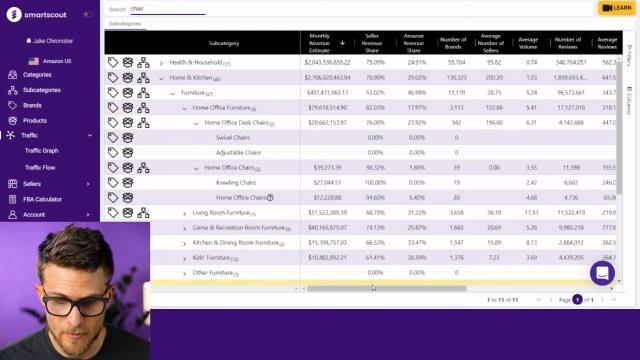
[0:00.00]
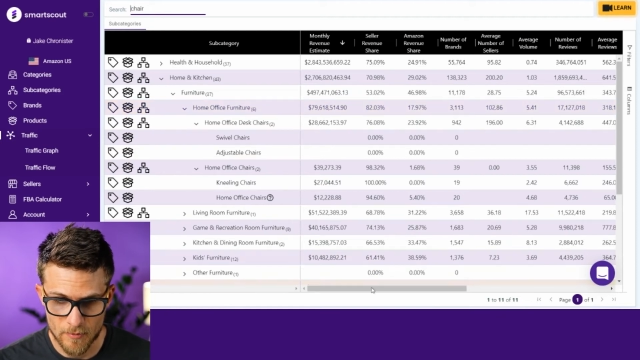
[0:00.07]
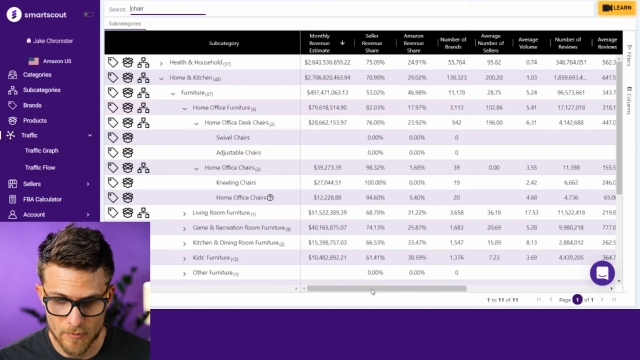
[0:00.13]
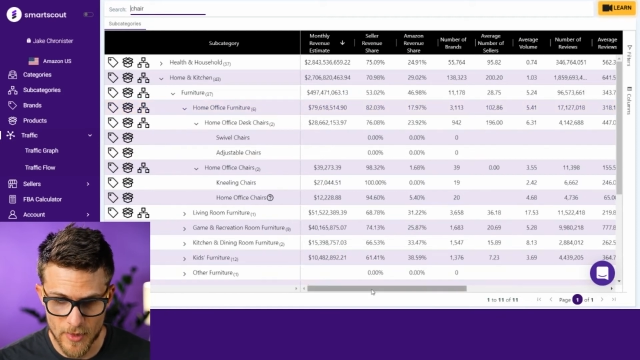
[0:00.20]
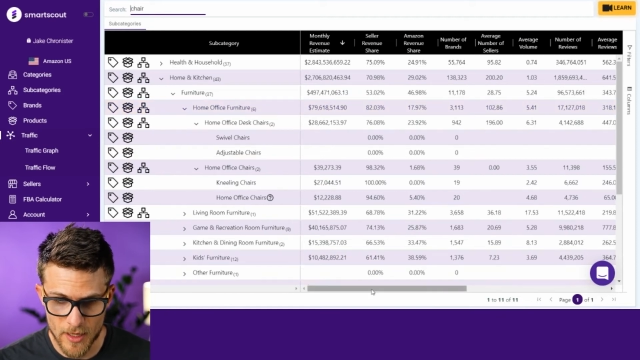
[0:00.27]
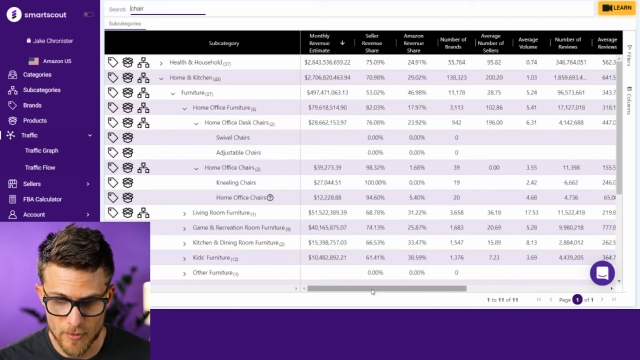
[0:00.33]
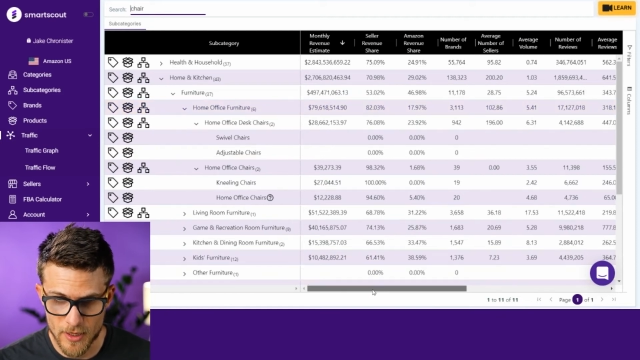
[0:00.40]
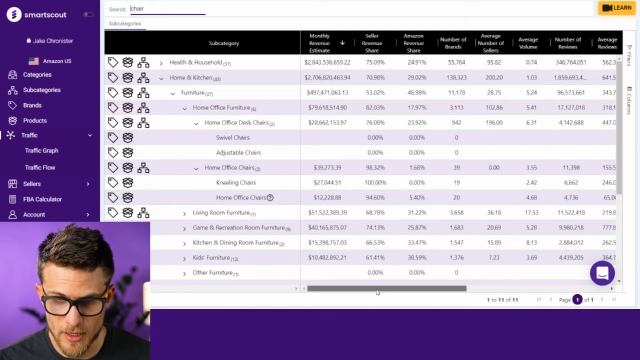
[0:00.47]

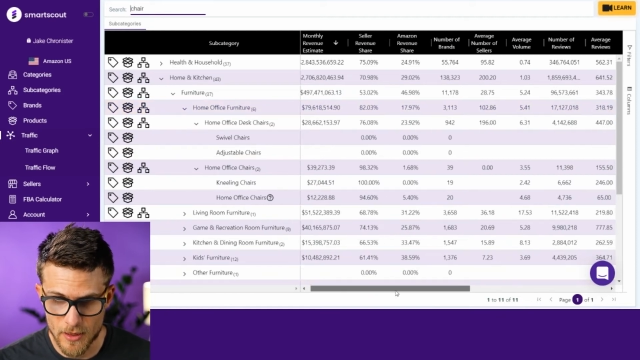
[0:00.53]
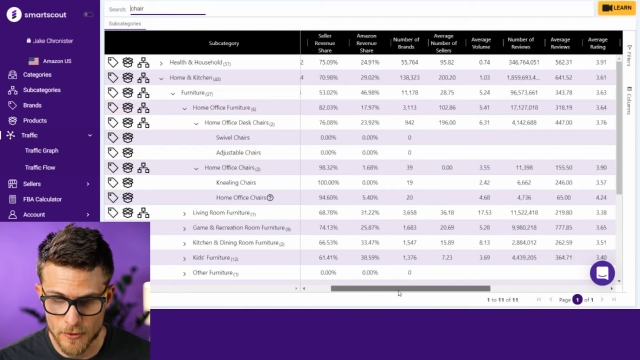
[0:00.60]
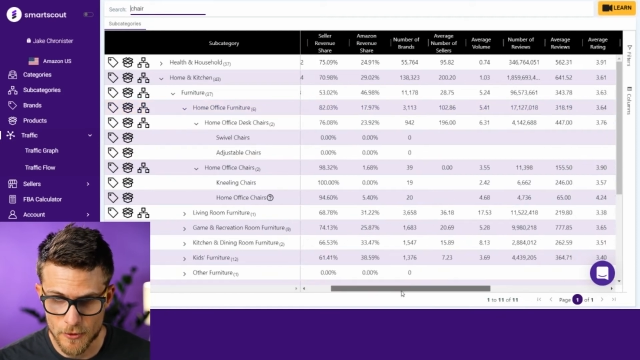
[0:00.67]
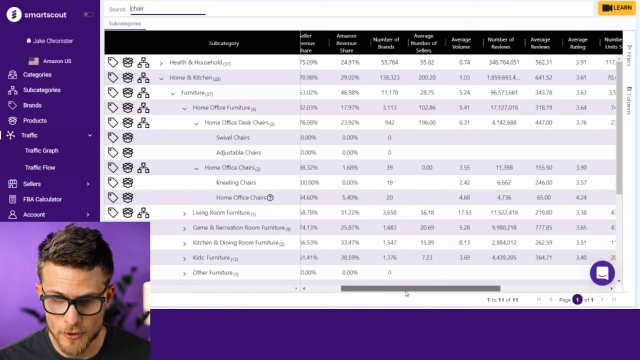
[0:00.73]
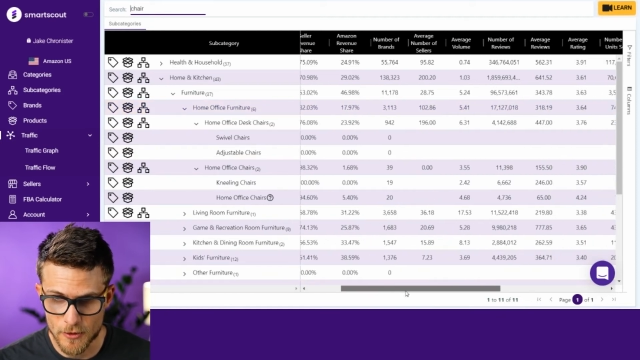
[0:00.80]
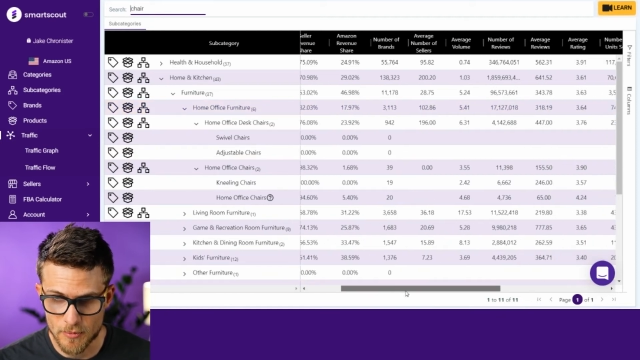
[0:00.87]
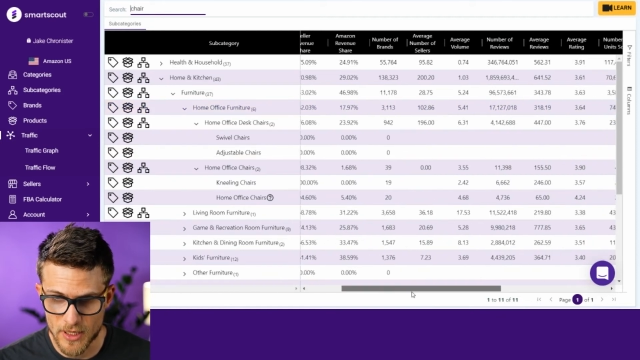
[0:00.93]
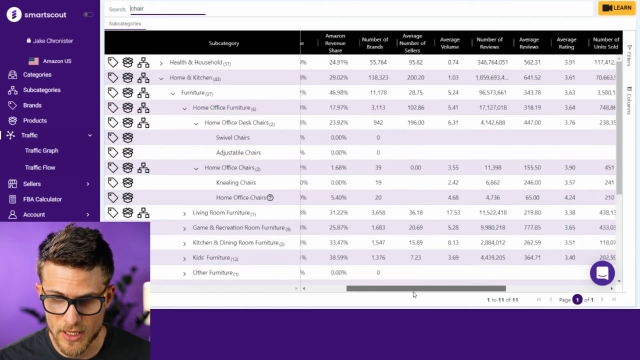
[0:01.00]
maybe you
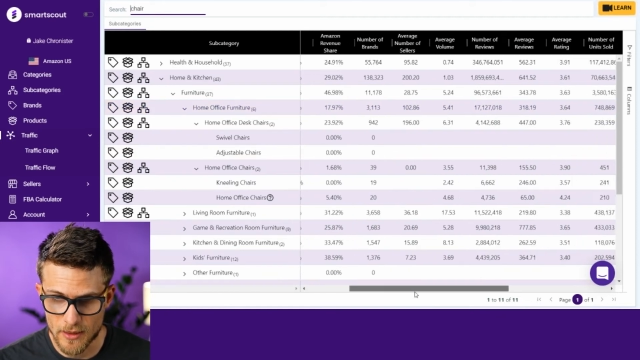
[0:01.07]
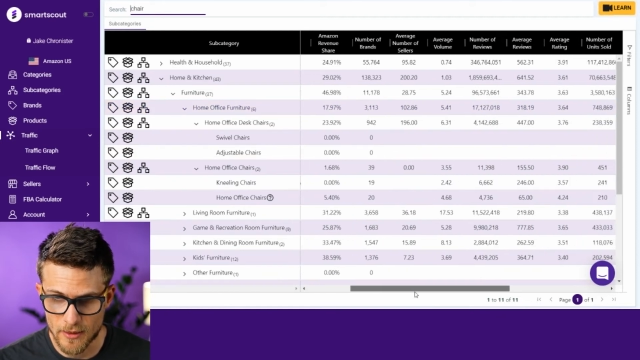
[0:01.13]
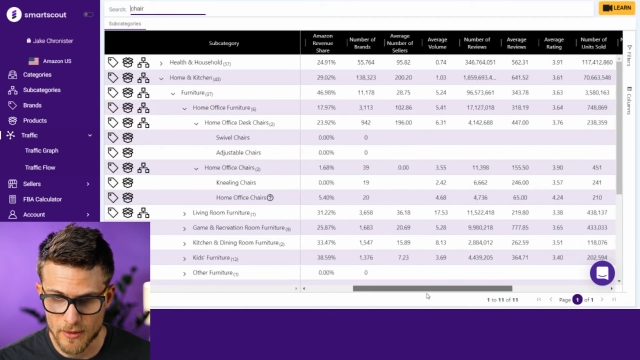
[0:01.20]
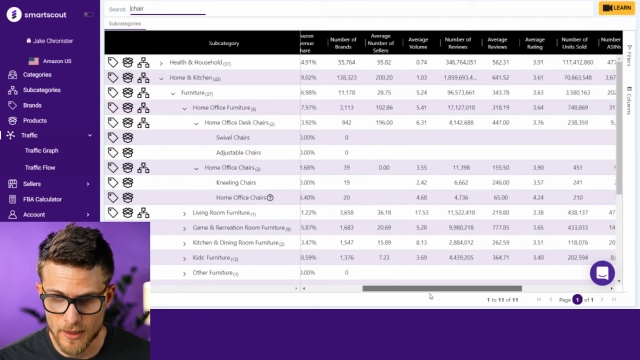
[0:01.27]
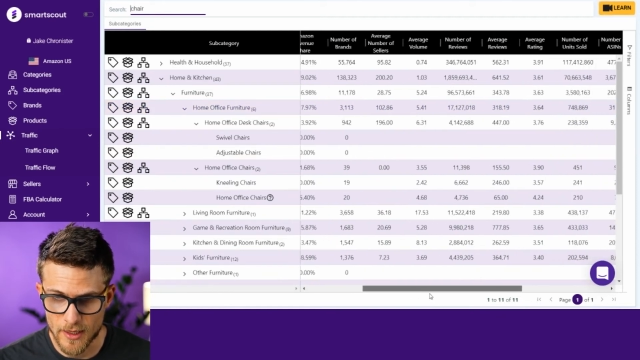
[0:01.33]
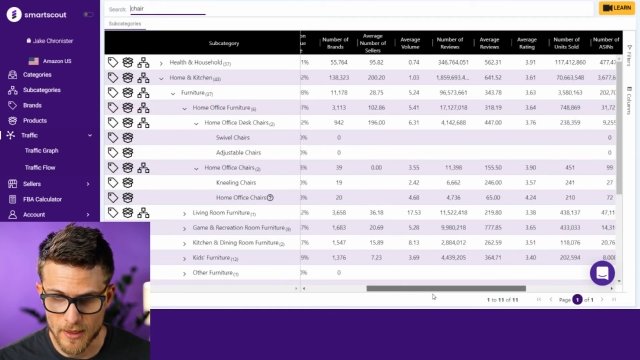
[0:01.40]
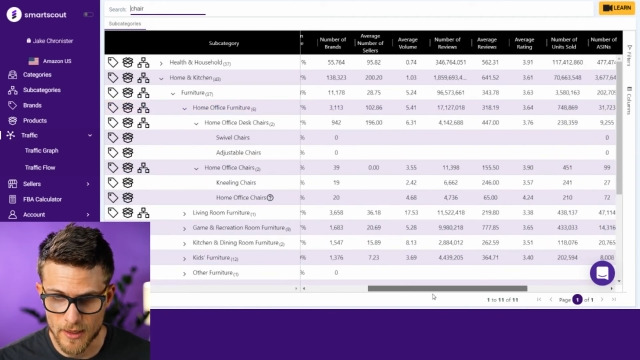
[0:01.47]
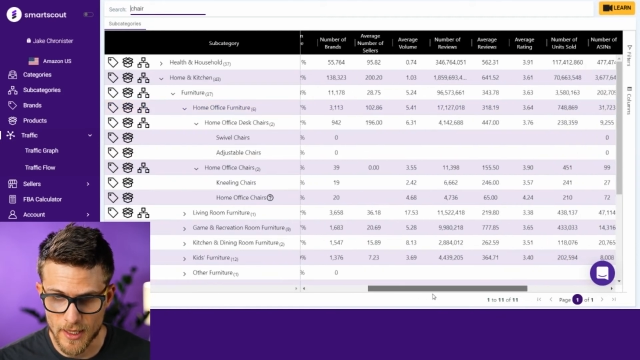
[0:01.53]
should be
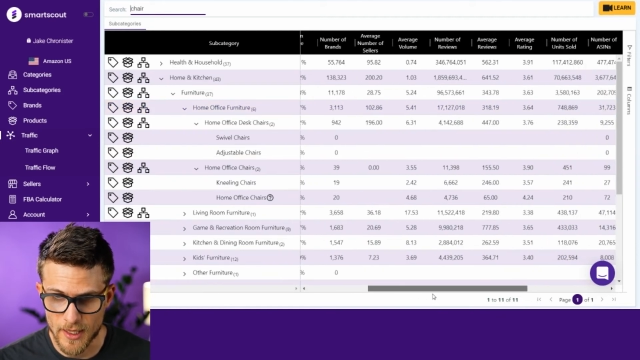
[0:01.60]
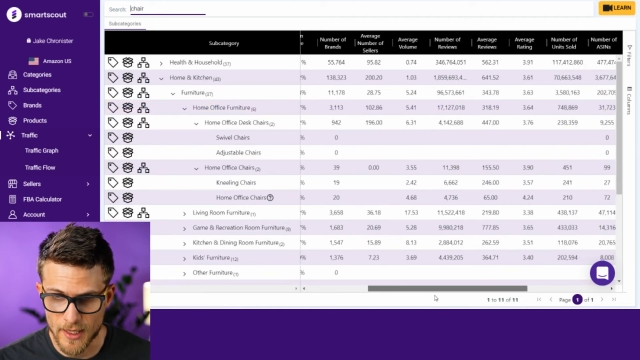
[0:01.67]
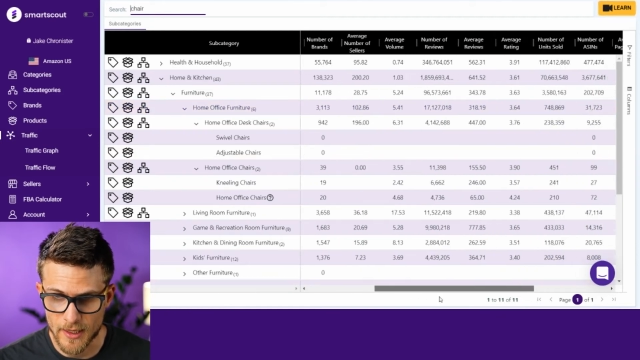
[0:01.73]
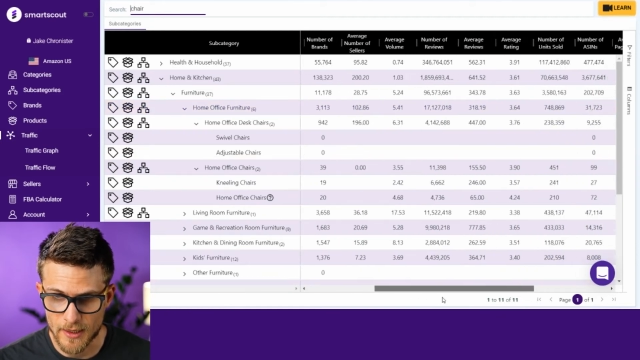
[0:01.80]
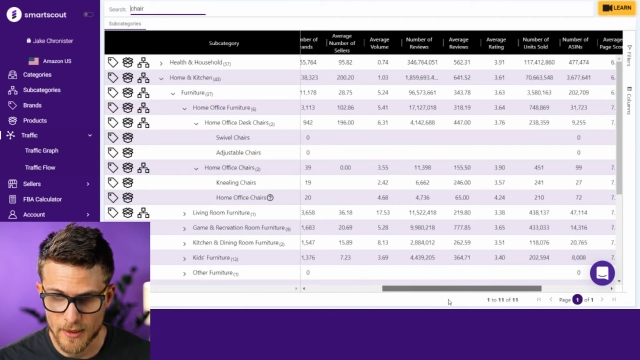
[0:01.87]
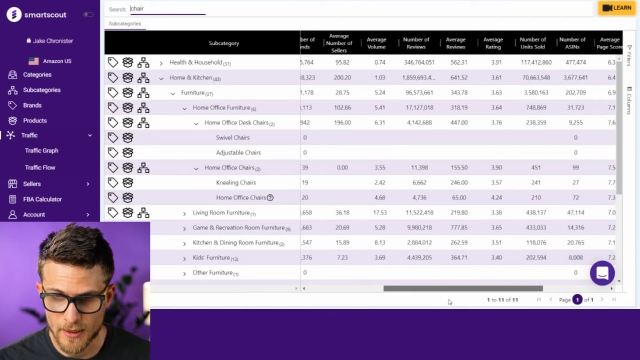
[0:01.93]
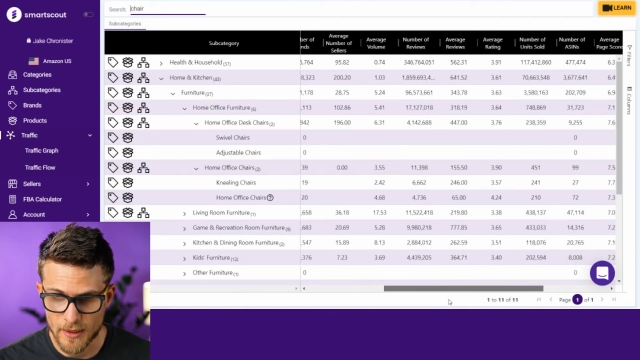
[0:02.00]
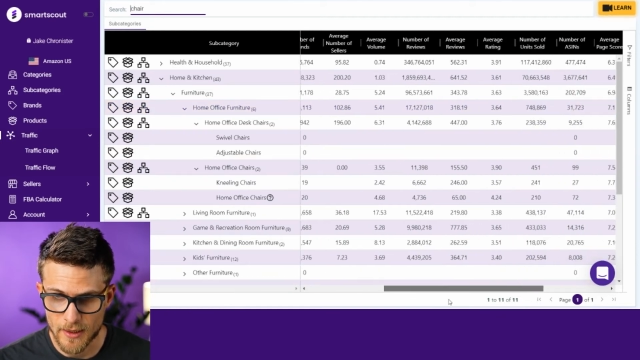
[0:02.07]
looking at